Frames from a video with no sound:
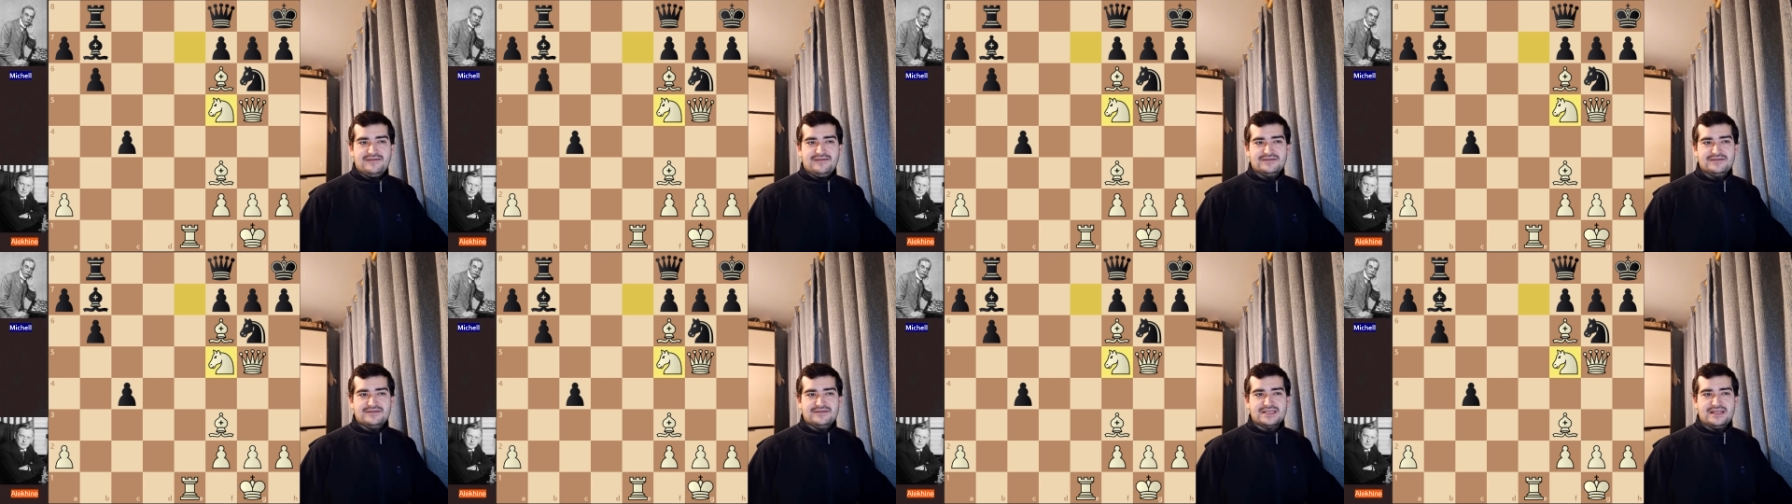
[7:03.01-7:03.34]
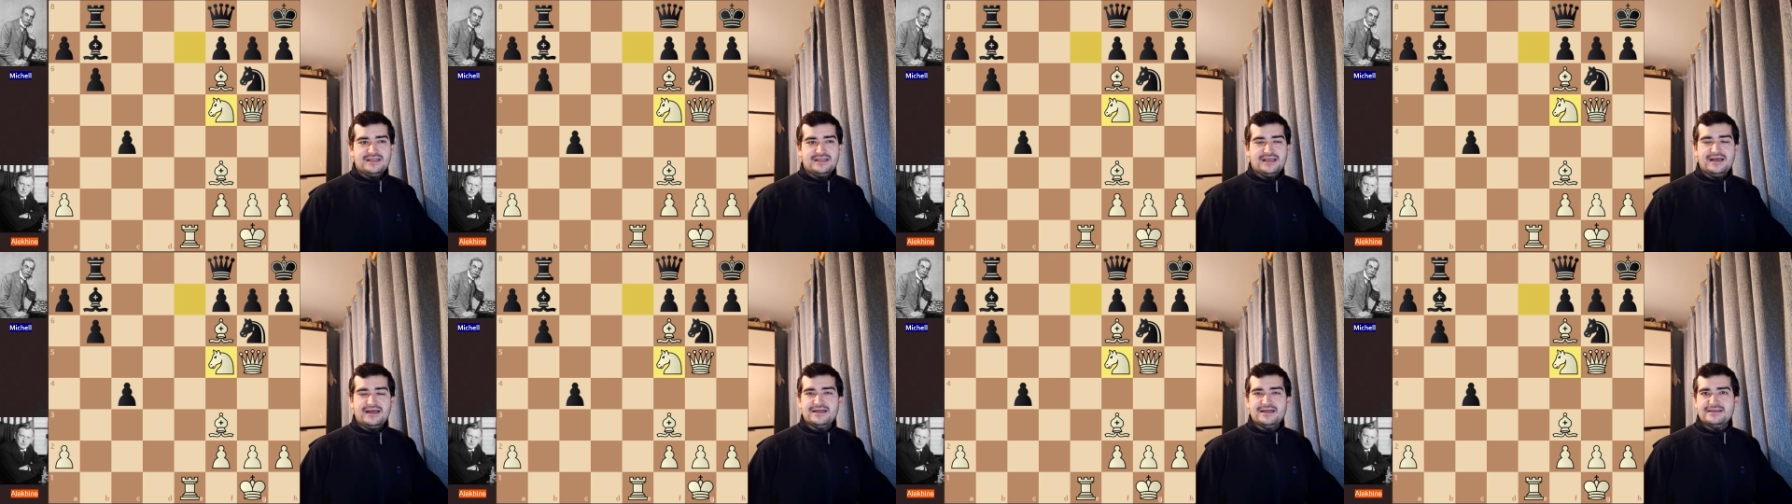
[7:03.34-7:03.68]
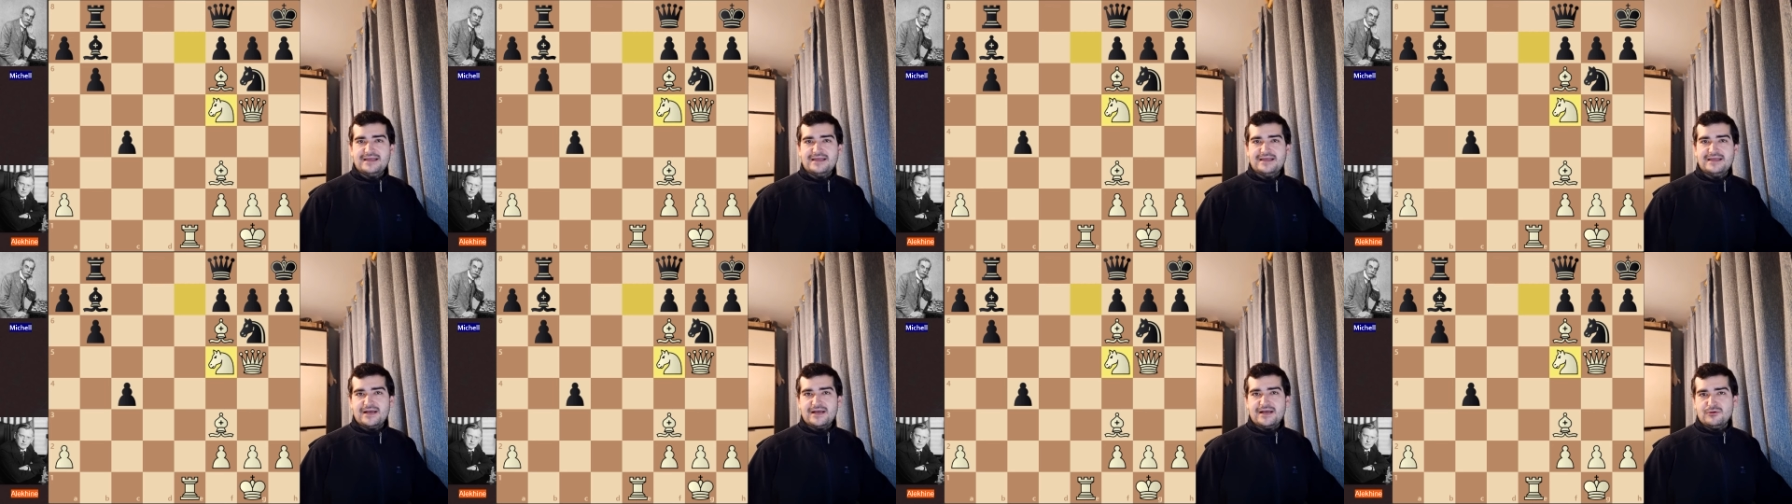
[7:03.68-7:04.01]
devastating
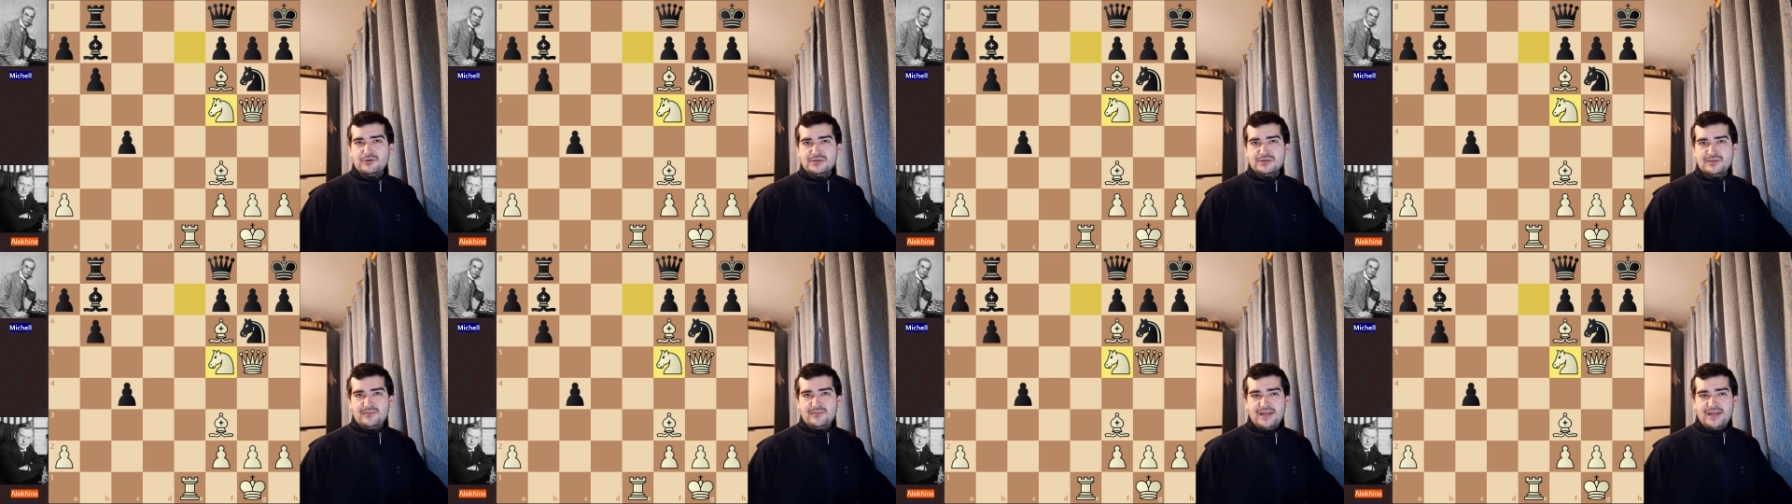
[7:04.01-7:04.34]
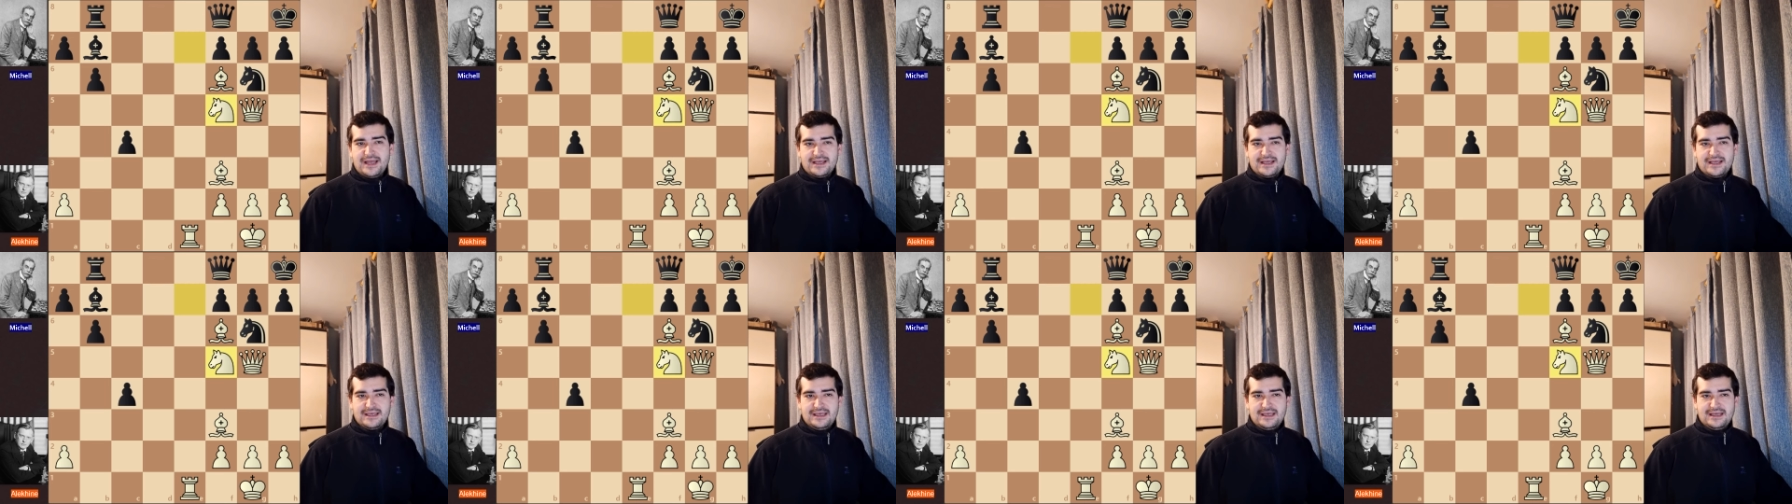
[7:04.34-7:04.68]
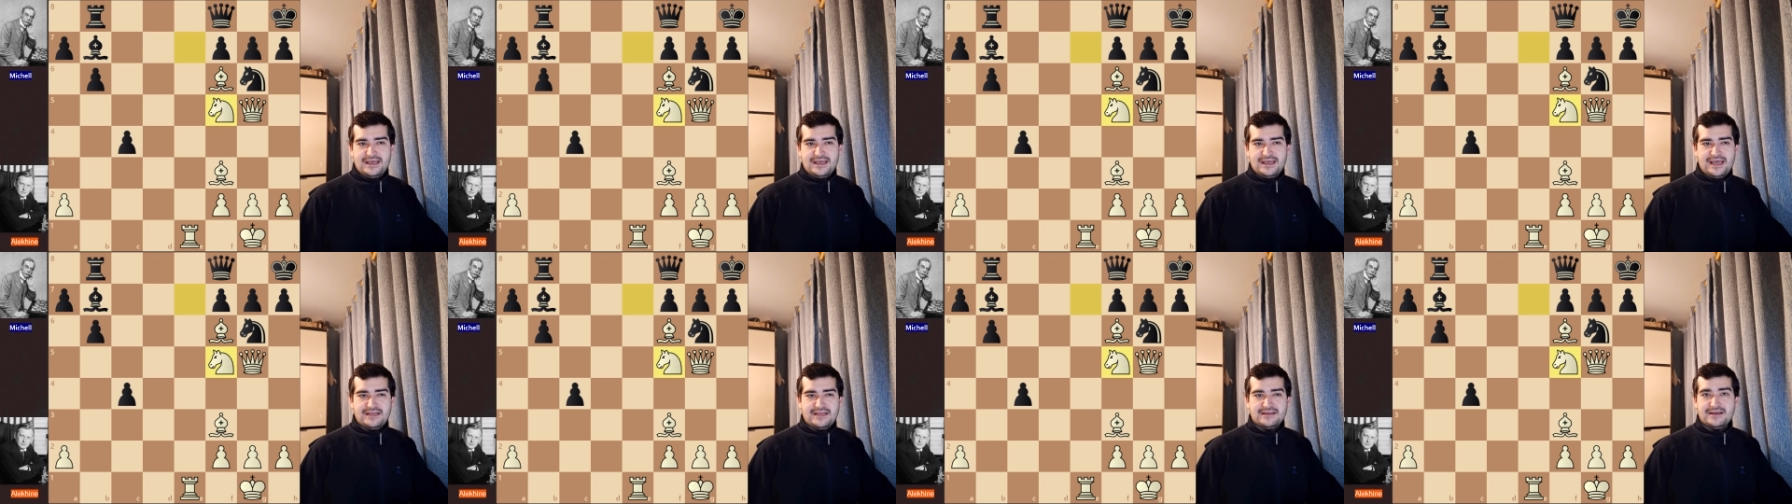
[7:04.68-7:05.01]
attack on the black
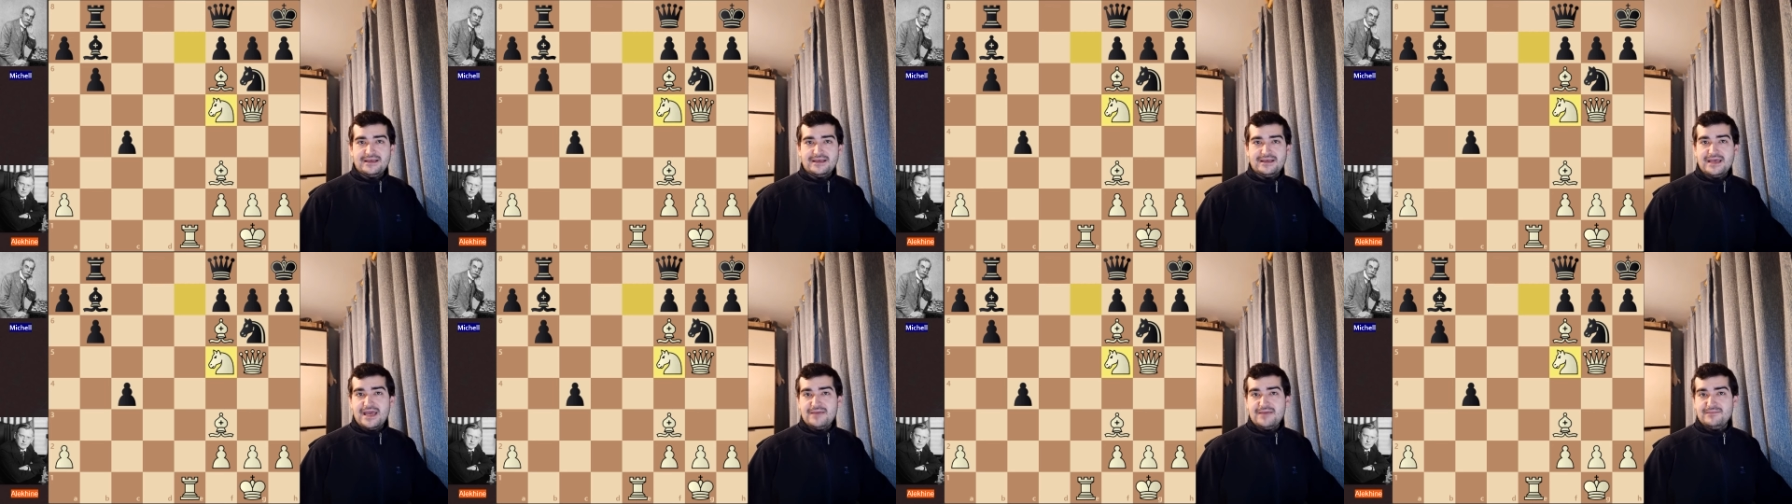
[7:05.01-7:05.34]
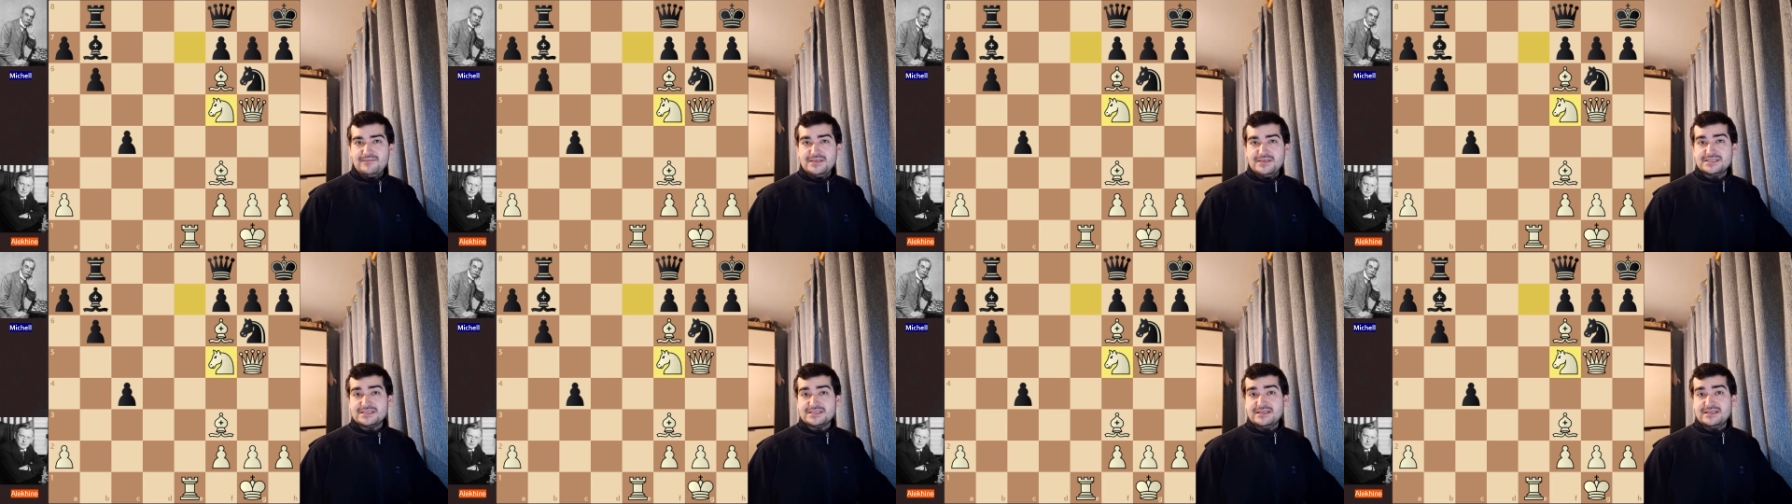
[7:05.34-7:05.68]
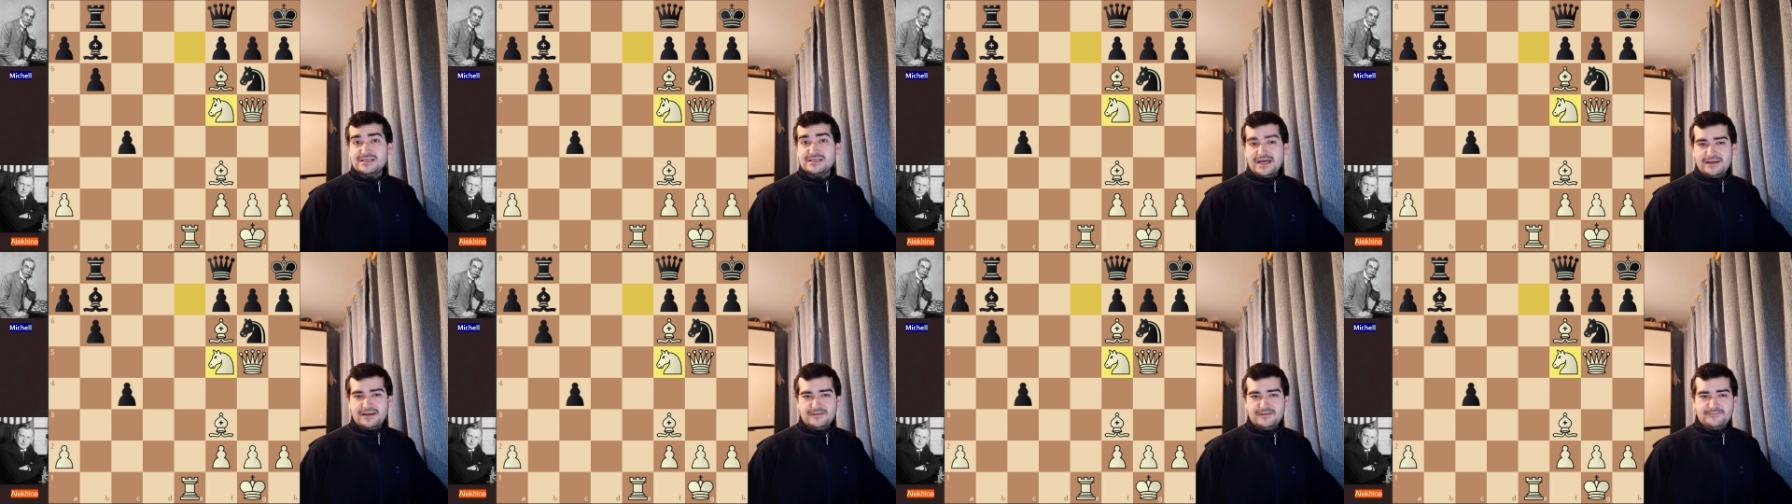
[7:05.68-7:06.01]
king, and the game is
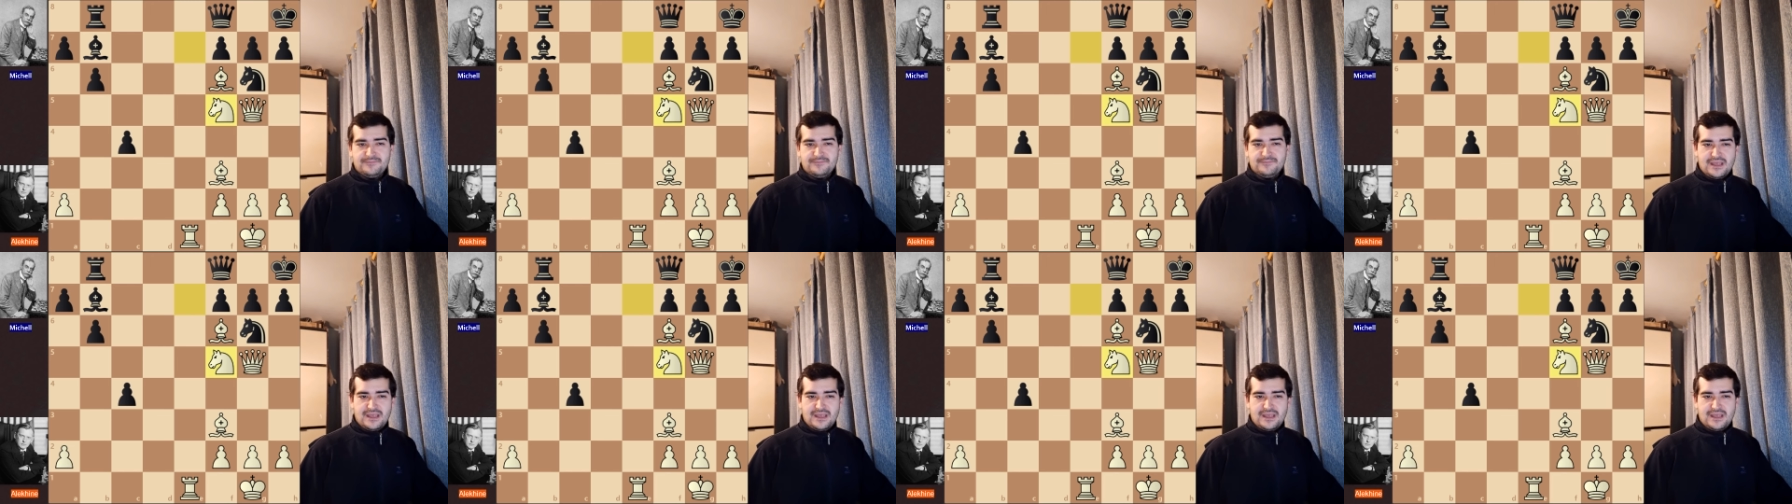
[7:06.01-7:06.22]
done.